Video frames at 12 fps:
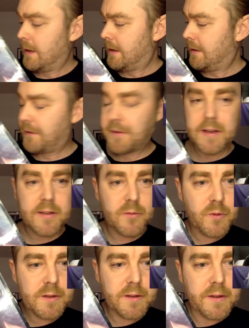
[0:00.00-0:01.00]

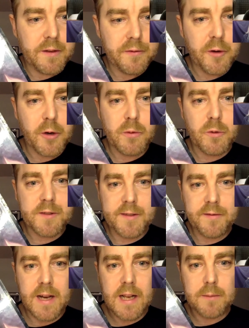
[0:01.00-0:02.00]
the photo was
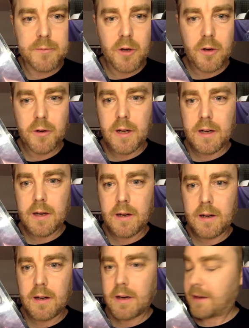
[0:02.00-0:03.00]
developed on
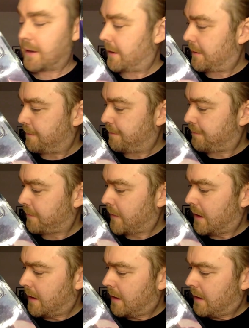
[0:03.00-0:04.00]
a
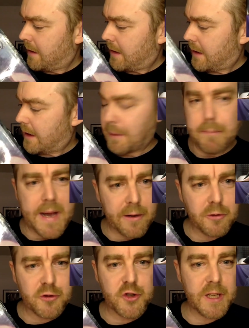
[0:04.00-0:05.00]

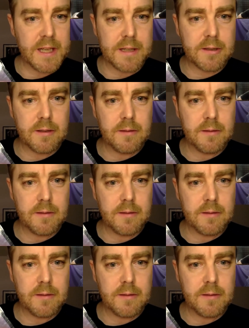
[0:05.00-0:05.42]
metal sheet.